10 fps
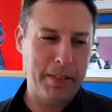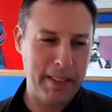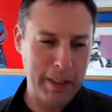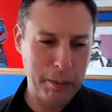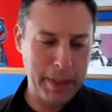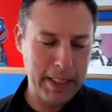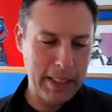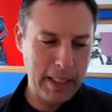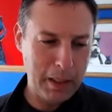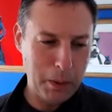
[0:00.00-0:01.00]
a little bit
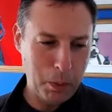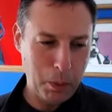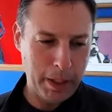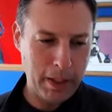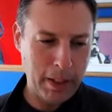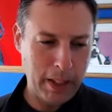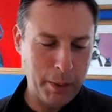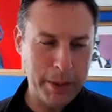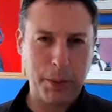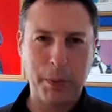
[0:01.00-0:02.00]
where I
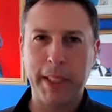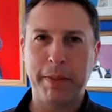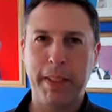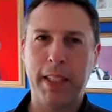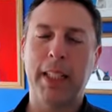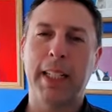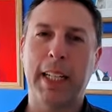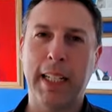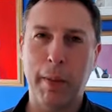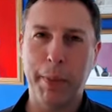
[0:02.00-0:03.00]
wasn't really feeling like a
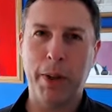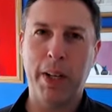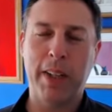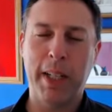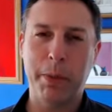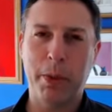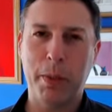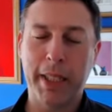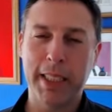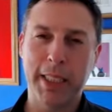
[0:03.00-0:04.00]
copywriter anymore
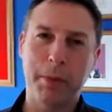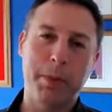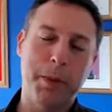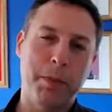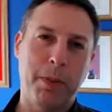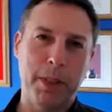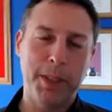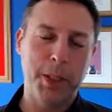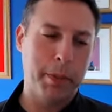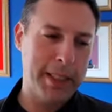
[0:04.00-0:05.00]
because I
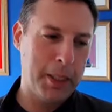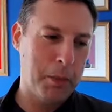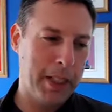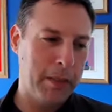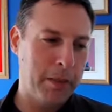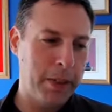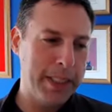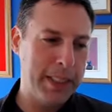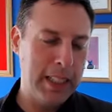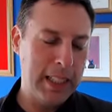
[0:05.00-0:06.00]
focused so much on brand
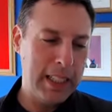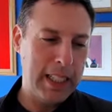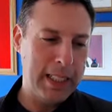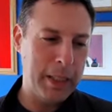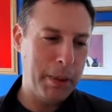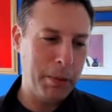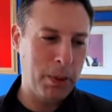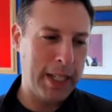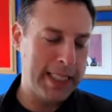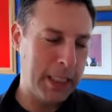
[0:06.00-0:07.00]
voice. And then people were
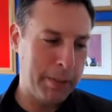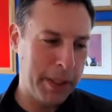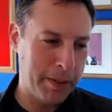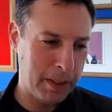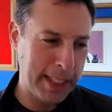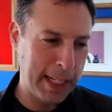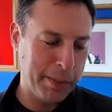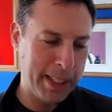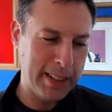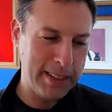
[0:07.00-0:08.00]
asking me for a
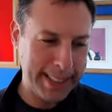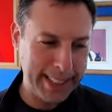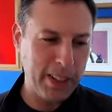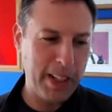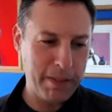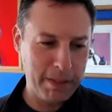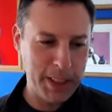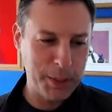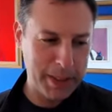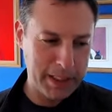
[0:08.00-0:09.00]
copy, and I was like, I have a very
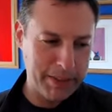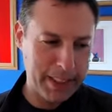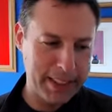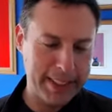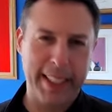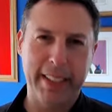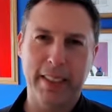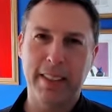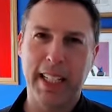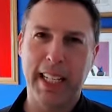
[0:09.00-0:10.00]
specific
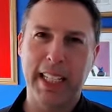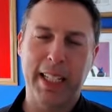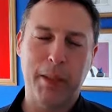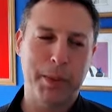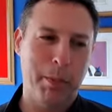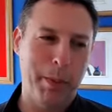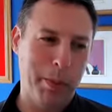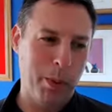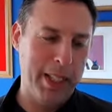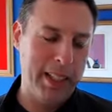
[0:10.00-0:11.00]
skill that I can help some
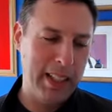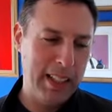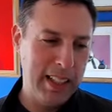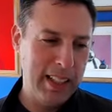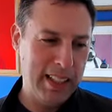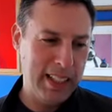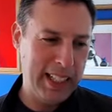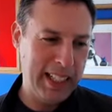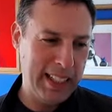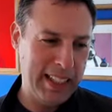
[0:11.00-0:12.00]
people with.
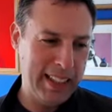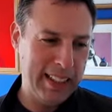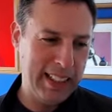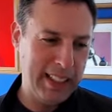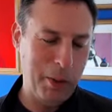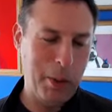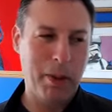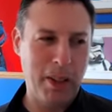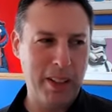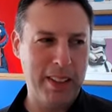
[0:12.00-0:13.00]
And I don't remember
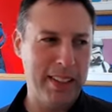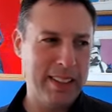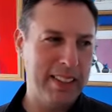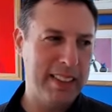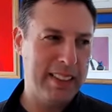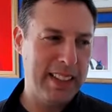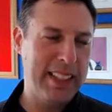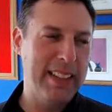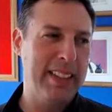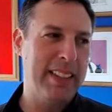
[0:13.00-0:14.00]
all of
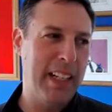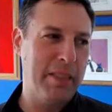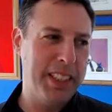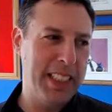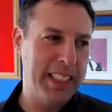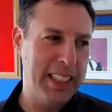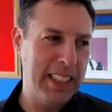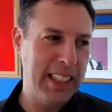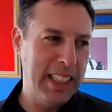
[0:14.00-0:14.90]
the conversation,